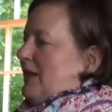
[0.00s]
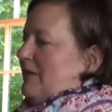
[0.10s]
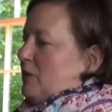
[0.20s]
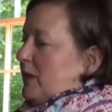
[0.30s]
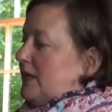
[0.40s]
Didn't
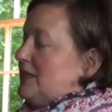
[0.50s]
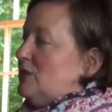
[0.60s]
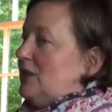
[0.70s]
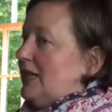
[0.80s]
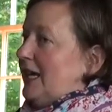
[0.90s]
have a way to
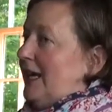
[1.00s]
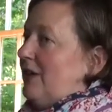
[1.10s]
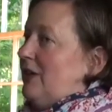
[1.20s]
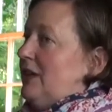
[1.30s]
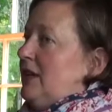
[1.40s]
sort that
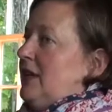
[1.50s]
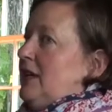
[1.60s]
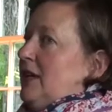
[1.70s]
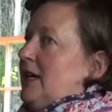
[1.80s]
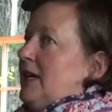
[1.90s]
out.
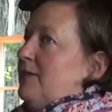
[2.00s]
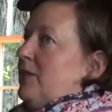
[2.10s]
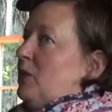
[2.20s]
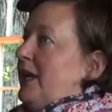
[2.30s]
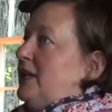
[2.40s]

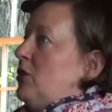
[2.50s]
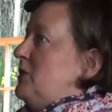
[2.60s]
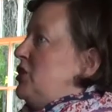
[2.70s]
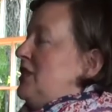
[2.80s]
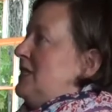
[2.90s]
Um, we had no
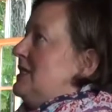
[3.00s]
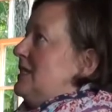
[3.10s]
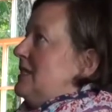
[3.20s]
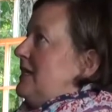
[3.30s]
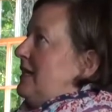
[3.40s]
machines
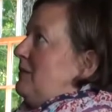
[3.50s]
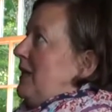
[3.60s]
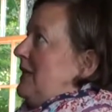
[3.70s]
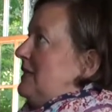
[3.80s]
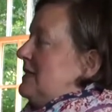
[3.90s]
in the state of
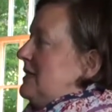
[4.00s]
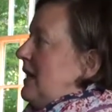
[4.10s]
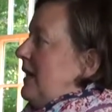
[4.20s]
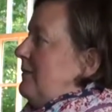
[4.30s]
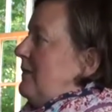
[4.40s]
Maine at this
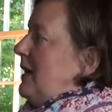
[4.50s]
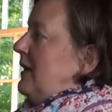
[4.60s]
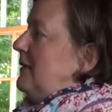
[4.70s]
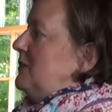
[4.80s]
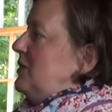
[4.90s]
time
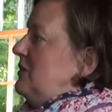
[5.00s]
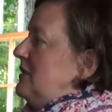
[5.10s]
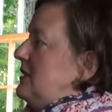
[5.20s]
um, to